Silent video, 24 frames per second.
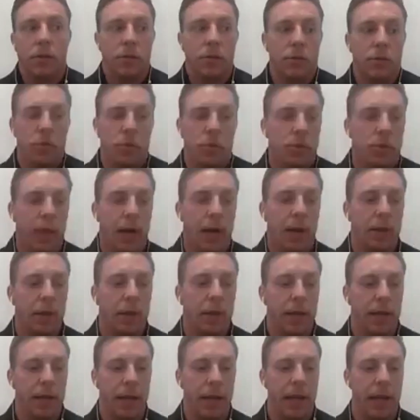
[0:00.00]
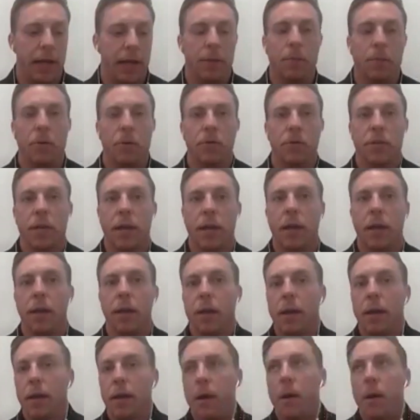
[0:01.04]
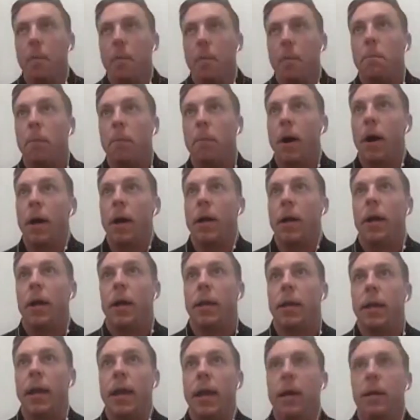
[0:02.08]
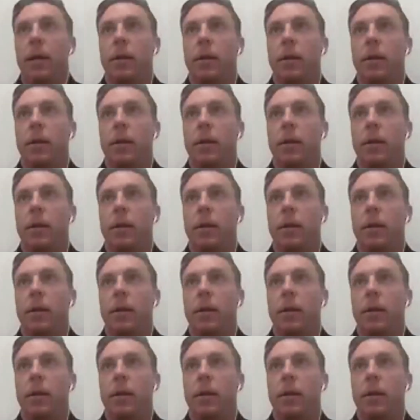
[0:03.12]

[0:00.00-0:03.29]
do that like 80%. But again,